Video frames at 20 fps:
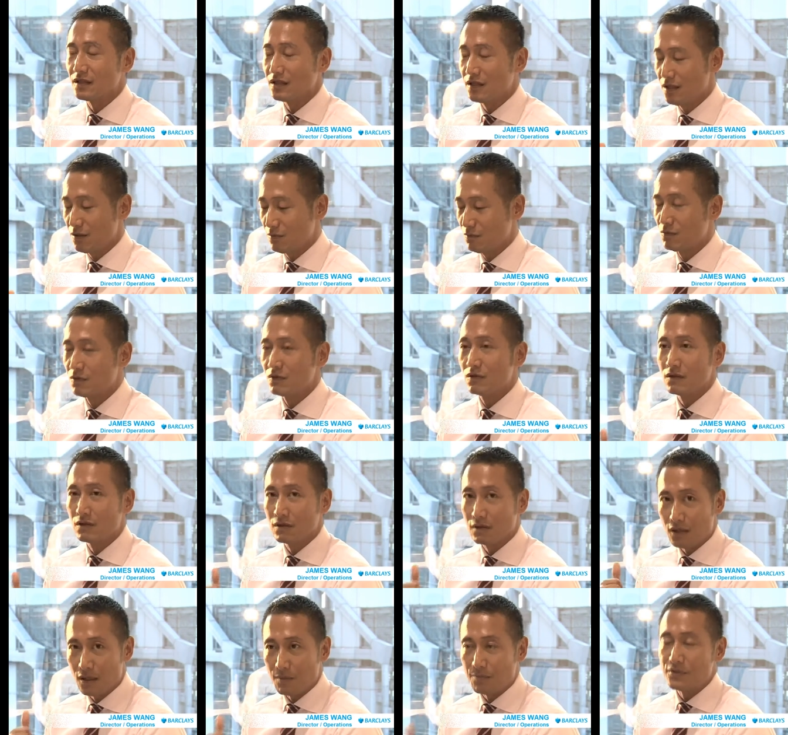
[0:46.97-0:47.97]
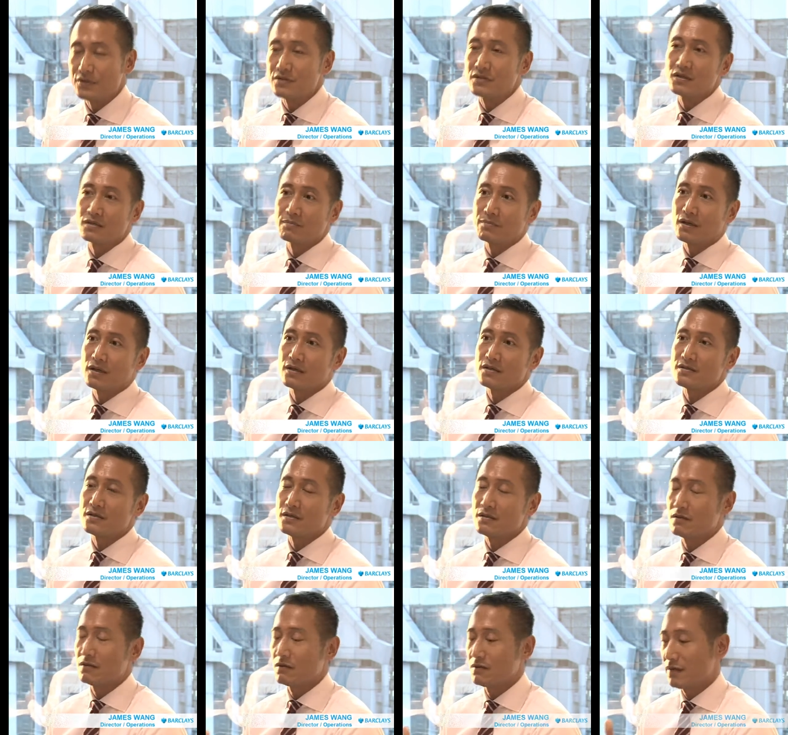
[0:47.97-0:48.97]
equal opportunity
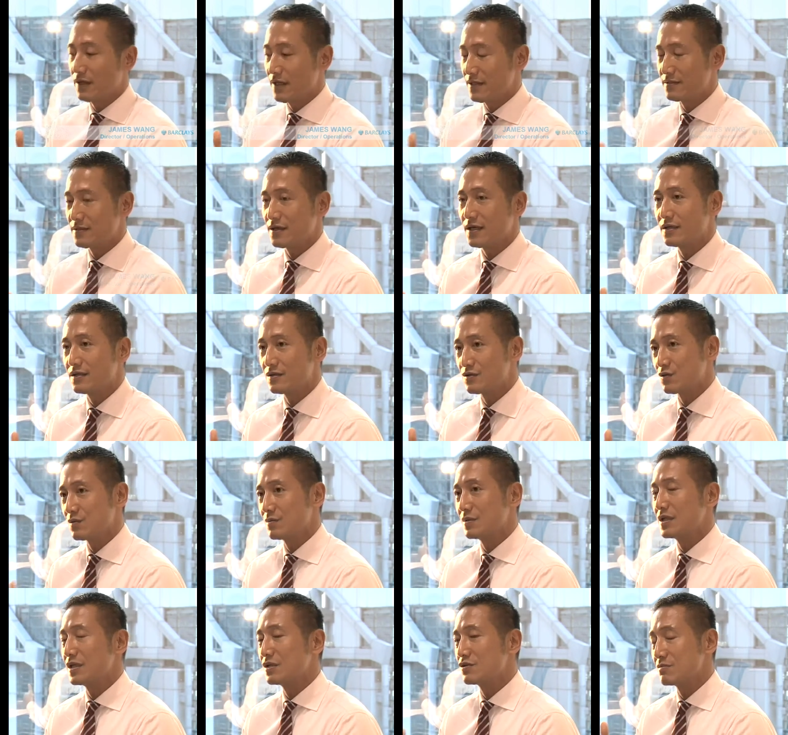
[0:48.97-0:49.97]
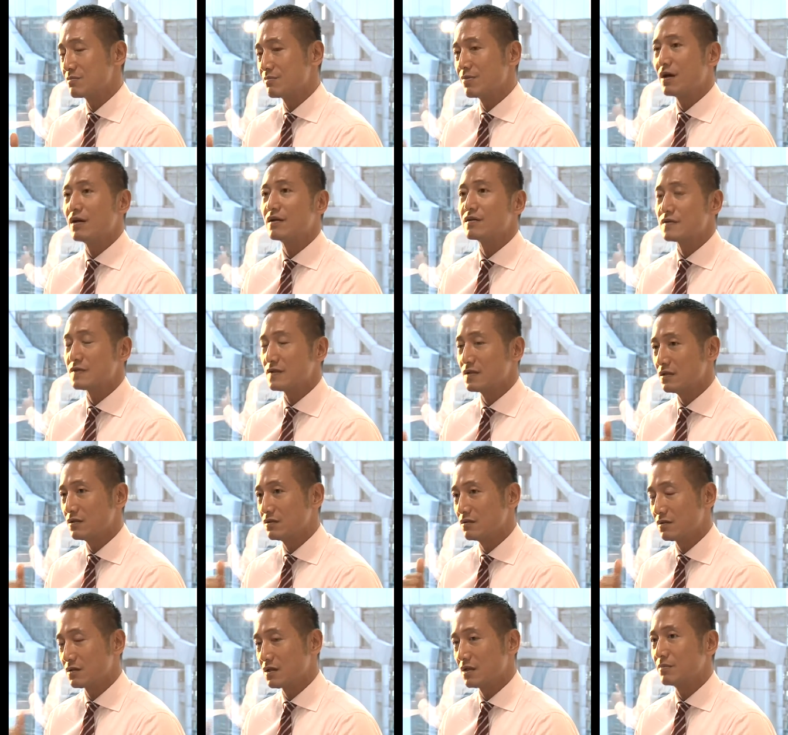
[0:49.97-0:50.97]
policy or anti-discrimination policy in
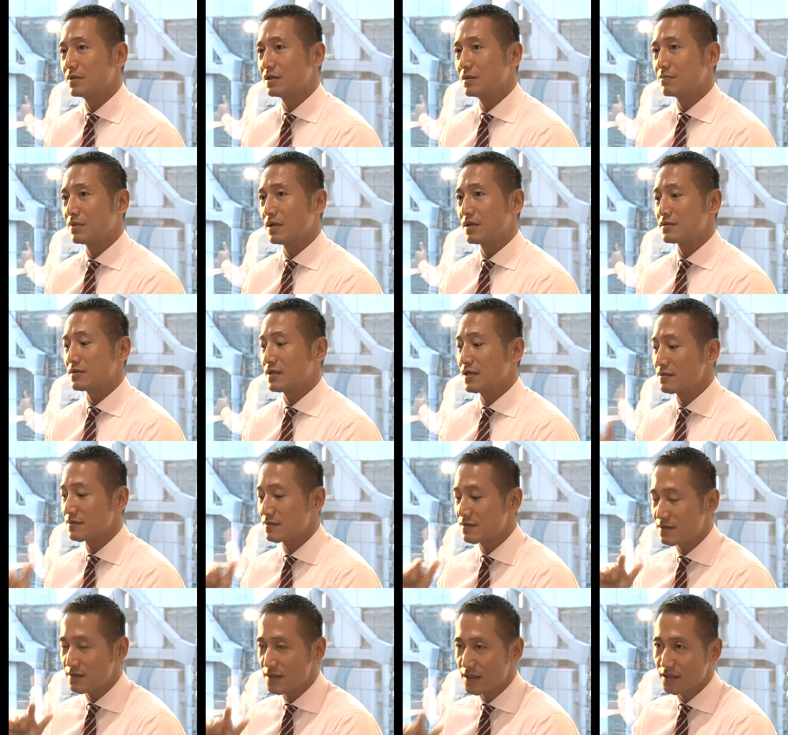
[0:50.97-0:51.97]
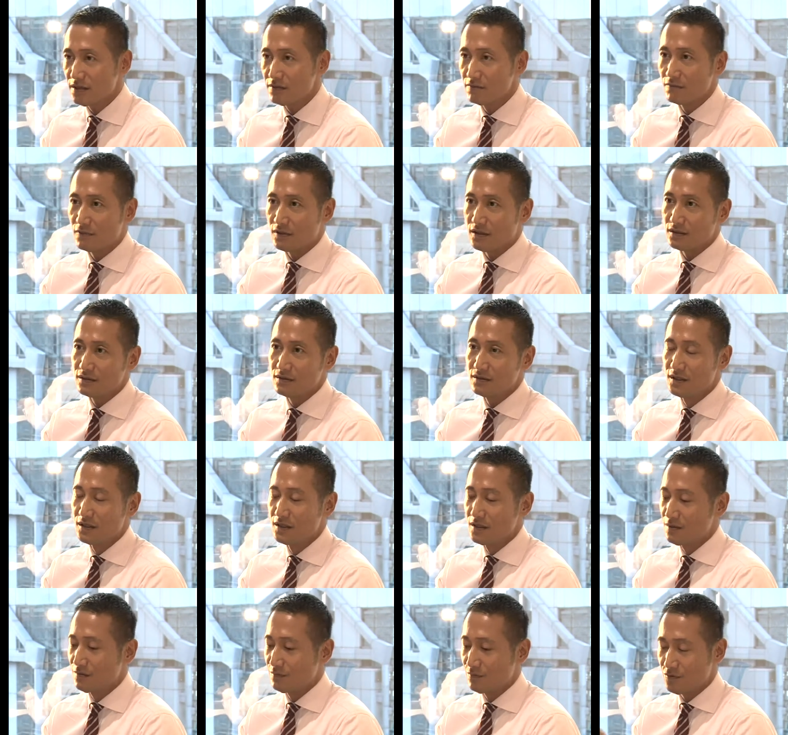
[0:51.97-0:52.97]
your company policy. And the second one,
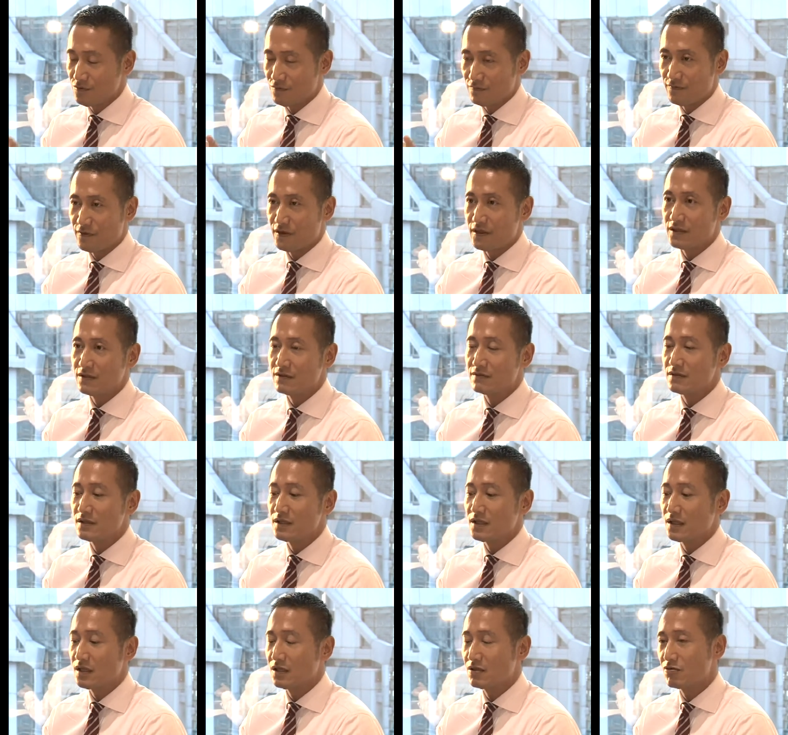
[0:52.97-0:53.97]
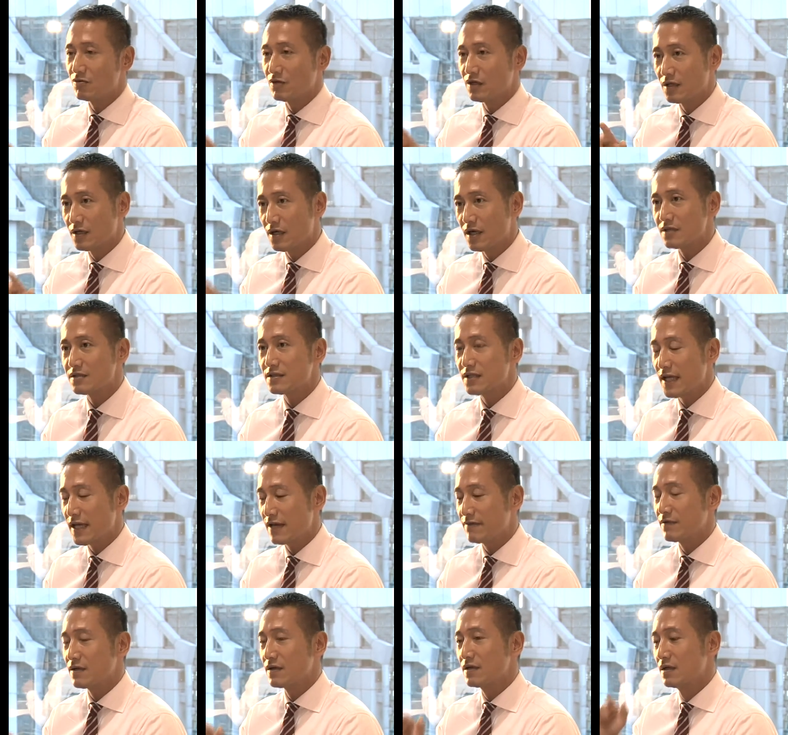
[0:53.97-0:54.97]
which is very unique, you got to
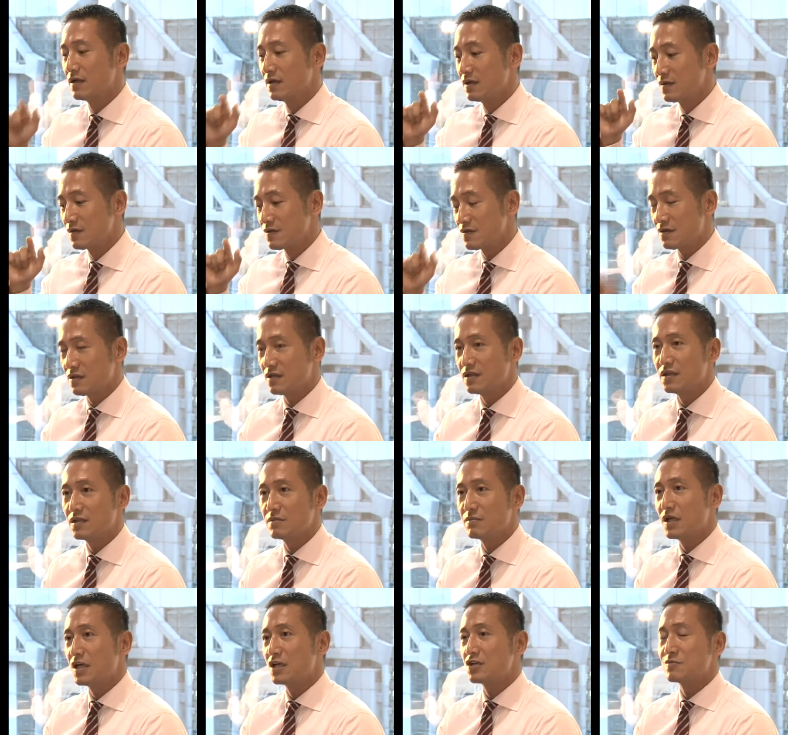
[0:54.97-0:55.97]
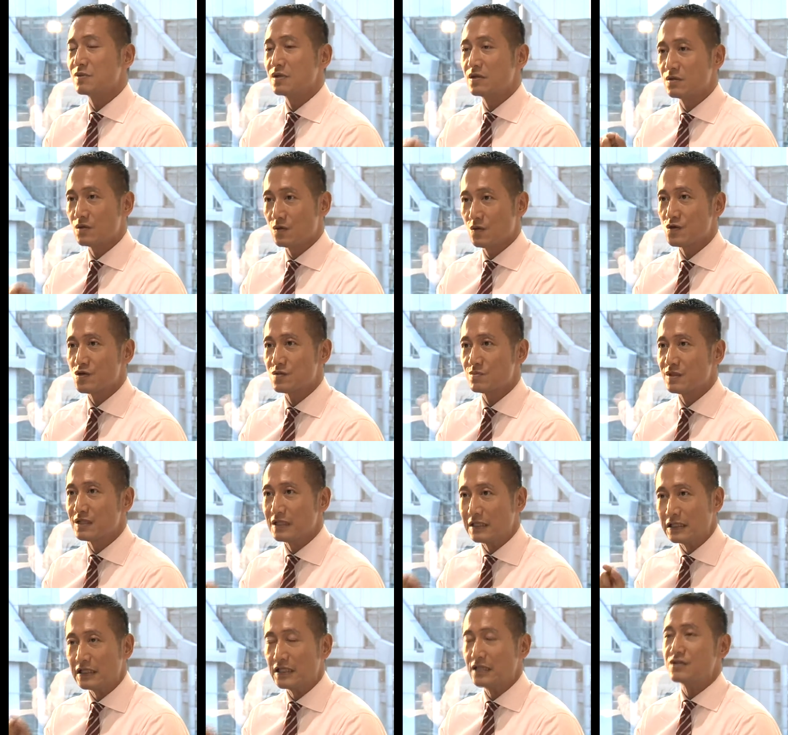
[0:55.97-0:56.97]
have a senior management endorsement
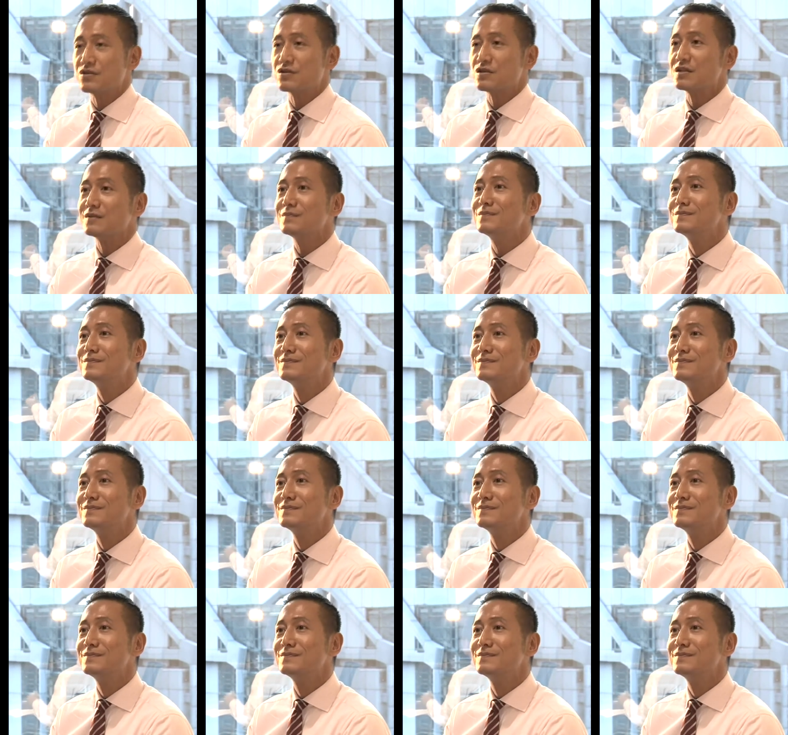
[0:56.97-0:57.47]
and leadership.